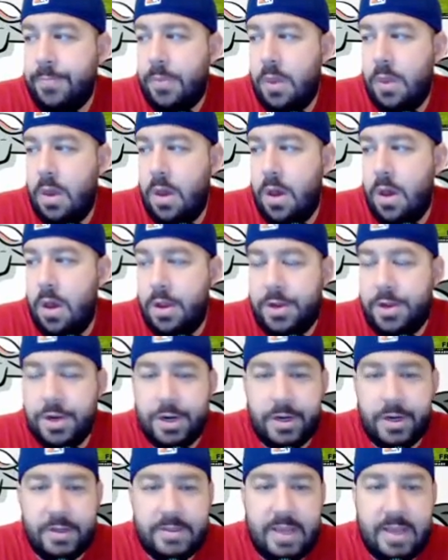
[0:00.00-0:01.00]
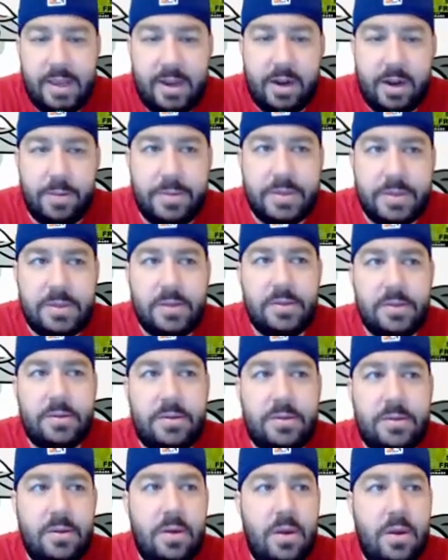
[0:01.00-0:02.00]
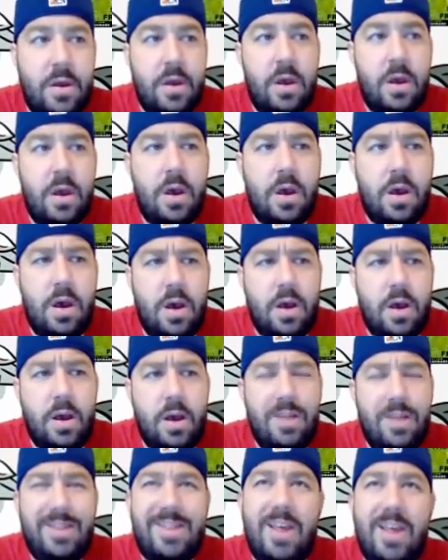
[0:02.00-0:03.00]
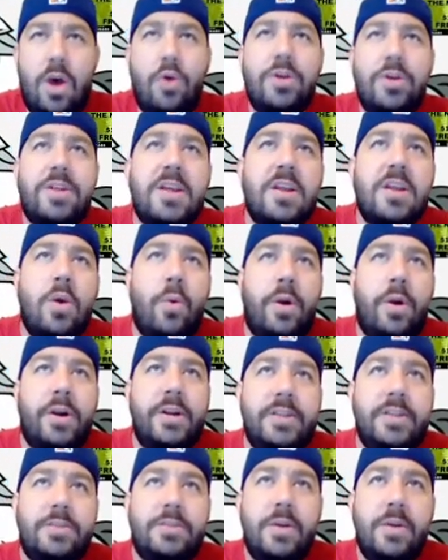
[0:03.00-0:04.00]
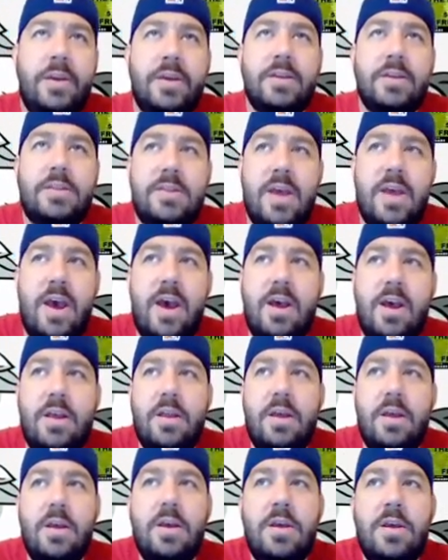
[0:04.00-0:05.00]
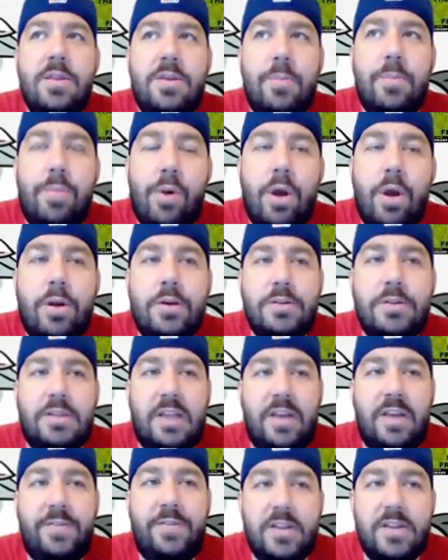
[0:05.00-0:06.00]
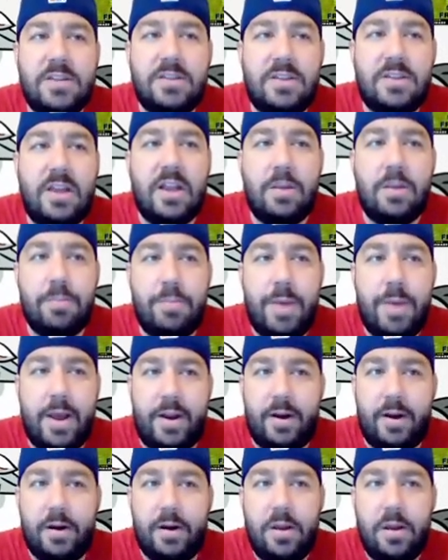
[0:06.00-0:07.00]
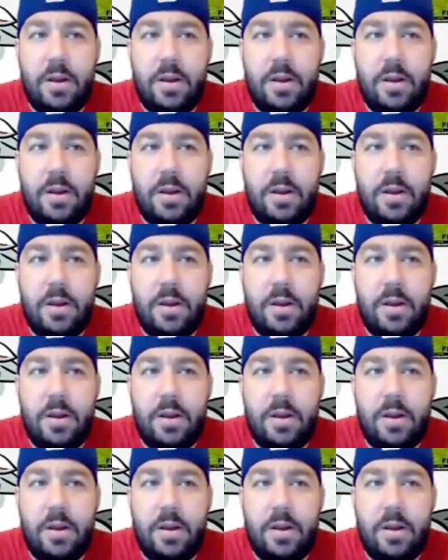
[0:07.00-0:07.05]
you're gonna take care of business. The only thing that worries me is that the Broncos defense is getting better.